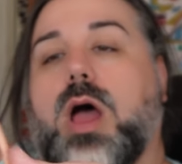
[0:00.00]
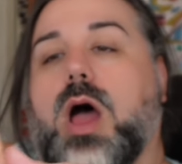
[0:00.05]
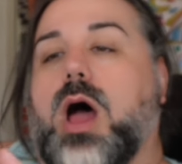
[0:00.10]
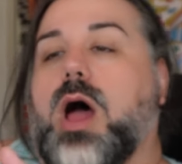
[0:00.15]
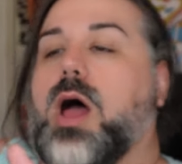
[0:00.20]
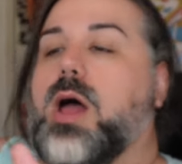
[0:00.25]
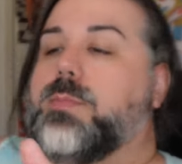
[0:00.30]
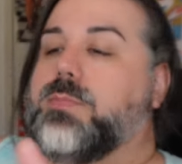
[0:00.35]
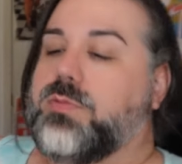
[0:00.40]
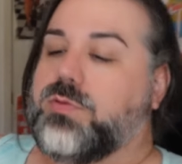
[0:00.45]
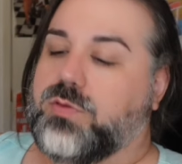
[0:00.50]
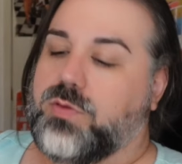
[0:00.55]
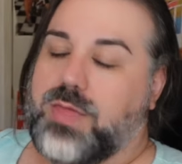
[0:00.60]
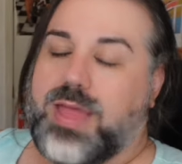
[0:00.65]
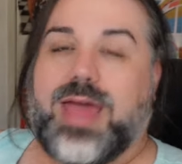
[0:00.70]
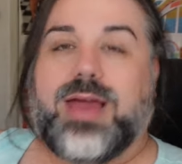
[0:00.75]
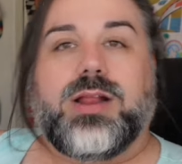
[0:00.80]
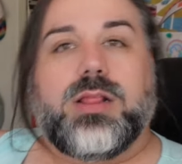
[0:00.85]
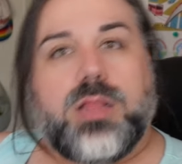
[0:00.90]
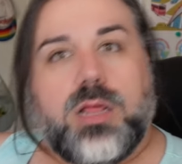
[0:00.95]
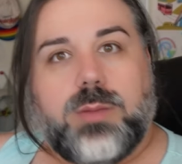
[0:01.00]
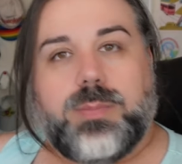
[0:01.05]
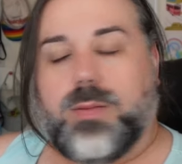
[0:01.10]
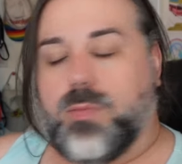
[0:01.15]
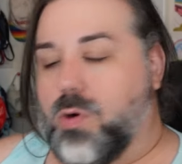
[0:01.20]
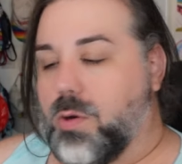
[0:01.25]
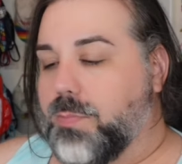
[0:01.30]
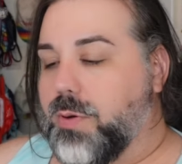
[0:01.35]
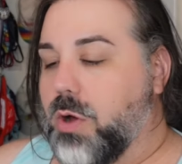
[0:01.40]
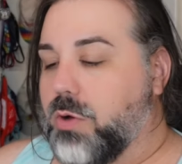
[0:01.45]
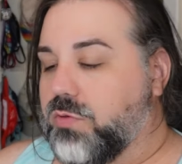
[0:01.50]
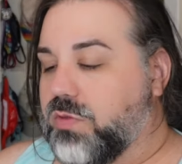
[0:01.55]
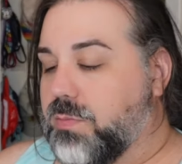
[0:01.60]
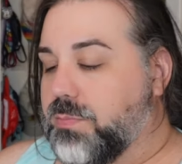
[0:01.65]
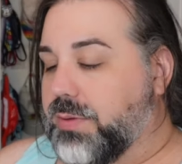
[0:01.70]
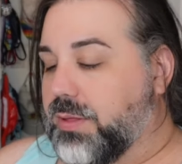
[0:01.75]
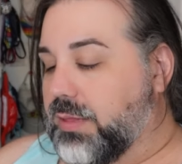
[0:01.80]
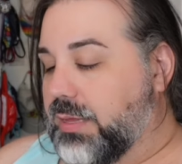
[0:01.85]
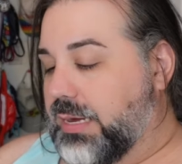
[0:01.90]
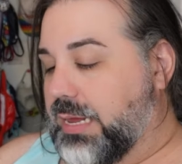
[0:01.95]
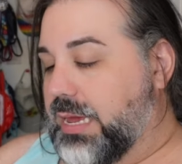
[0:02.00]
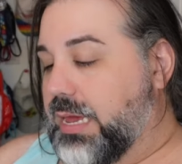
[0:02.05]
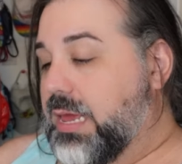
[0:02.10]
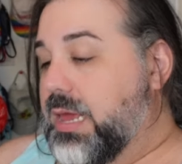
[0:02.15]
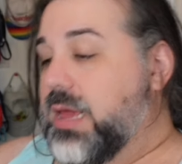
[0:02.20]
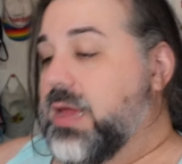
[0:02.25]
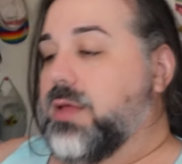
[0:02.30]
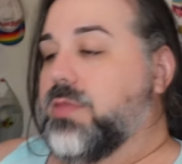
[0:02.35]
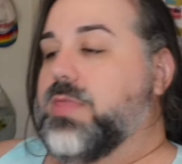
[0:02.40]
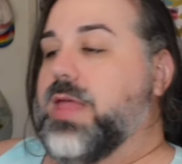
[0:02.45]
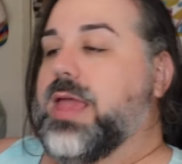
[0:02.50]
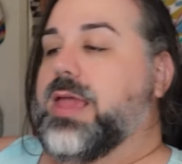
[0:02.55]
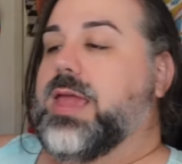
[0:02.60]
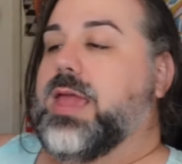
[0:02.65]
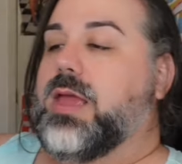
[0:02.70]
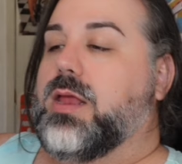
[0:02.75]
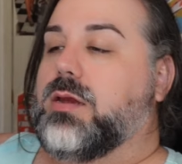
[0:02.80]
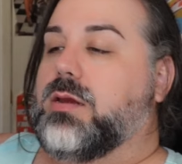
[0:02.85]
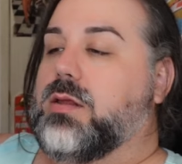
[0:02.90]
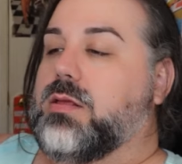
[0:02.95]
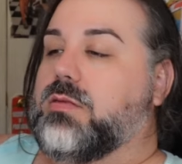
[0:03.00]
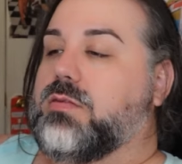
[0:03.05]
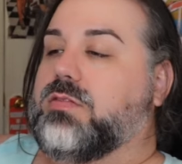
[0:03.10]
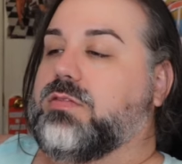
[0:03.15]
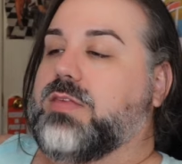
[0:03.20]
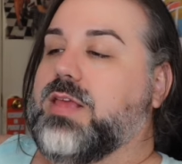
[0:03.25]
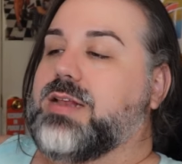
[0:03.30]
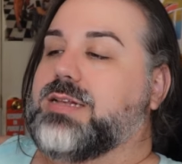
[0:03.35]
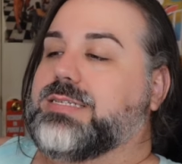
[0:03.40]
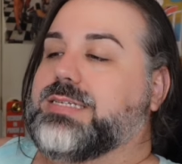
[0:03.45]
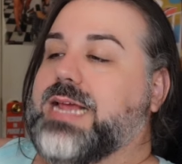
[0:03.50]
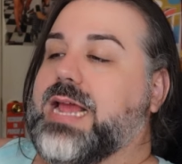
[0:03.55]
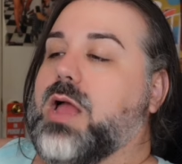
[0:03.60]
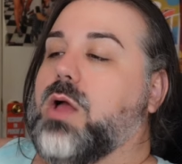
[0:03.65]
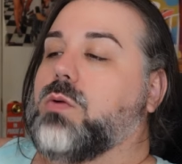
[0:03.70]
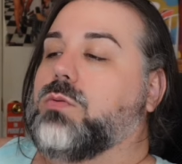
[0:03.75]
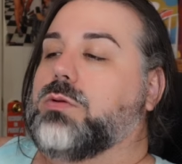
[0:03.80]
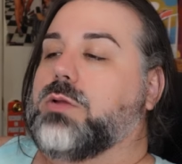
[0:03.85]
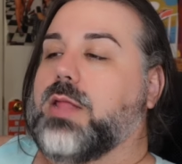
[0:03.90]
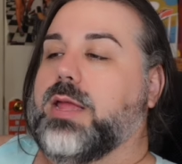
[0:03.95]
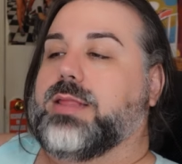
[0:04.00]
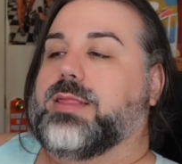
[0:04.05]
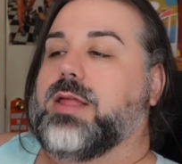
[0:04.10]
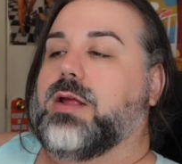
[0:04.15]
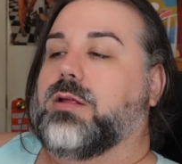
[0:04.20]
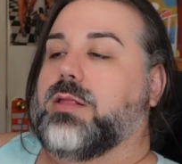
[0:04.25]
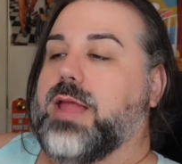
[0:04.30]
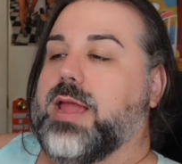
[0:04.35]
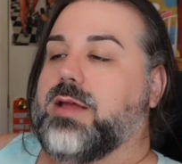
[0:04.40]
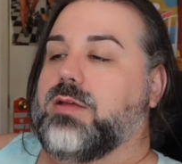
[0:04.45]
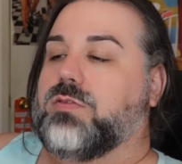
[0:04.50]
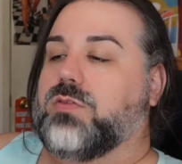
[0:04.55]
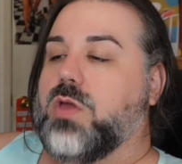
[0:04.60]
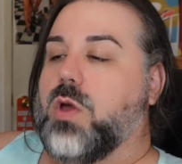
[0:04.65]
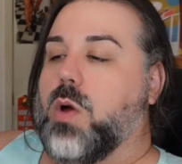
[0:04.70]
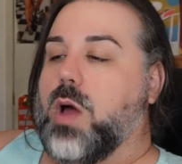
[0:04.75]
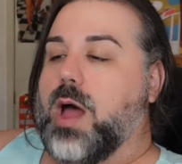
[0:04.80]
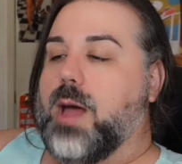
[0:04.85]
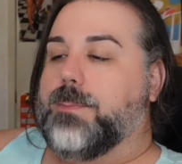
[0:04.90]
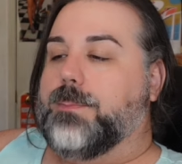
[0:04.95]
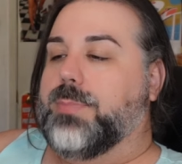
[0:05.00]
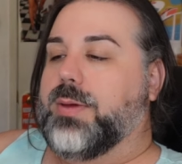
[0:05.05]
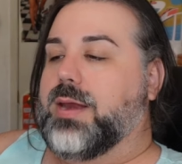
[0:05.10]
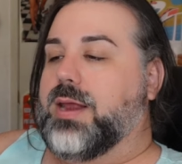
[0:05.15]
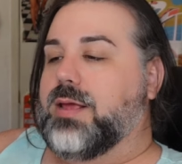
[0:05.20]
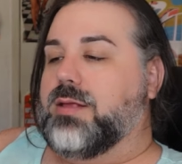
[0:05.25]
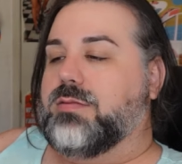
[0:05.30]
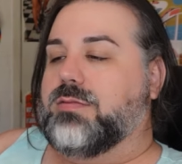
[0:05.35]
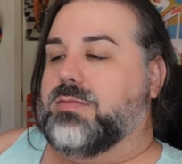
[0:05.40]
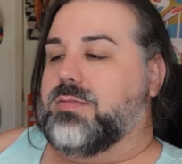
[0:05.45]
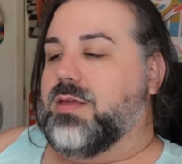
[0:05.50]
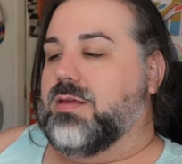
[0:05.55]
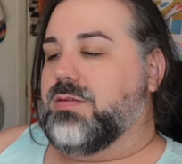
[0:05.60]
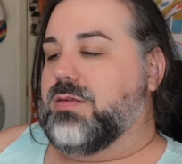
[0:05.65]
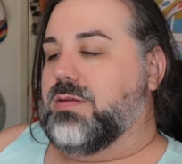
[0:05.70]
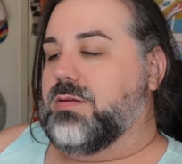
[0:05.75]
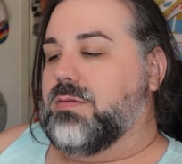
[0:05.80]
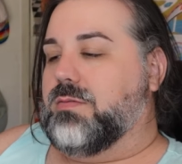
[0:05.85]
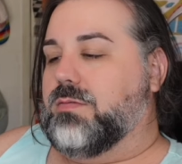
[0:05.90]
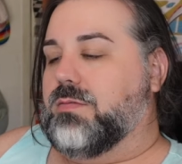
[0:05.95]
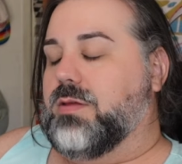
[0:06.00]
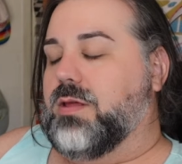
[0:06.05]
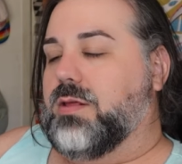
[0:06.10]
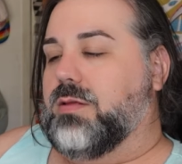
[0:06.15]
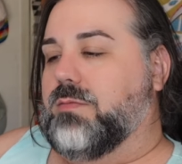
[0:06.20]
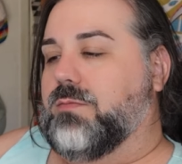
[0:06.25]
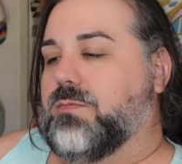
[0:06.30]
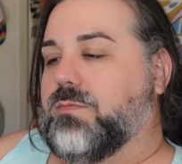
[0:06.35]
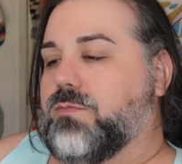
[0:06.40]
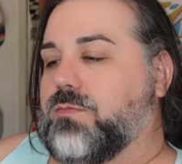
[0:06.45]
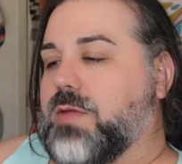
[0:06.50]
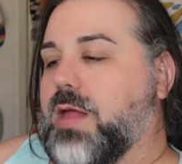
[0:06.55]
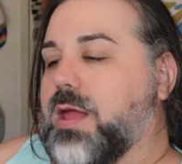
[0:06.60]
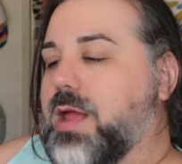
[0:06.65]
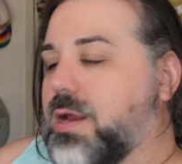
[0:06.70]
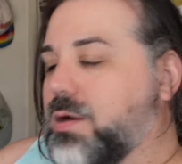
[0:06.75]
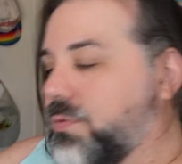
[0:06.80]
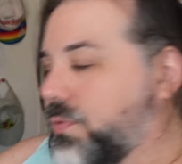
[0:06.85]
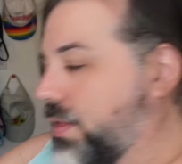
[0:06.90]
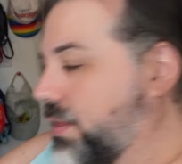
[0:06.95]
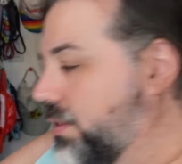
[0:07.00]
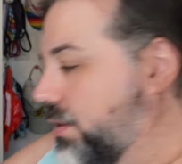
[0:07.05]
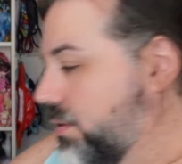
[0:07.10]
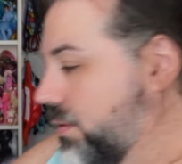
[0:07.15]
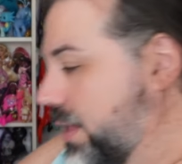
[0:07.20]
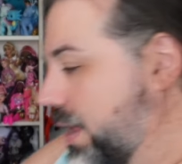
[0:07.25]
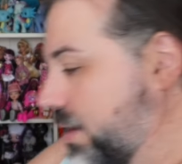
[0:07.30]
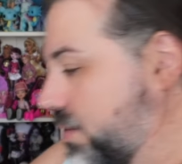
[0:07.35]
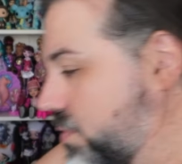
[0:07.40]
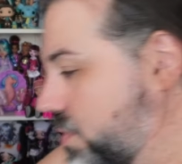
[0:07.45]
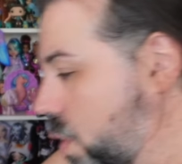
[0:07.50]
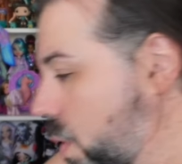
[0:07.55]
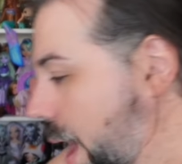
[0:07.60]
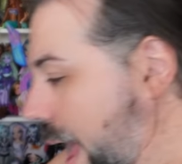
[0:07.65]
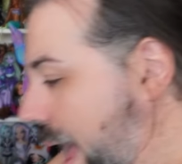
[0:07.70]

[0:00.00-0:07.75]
Um, so they had a little bit more posability. They can sit down, like their legs go up, but it doesn't I don't think their legs go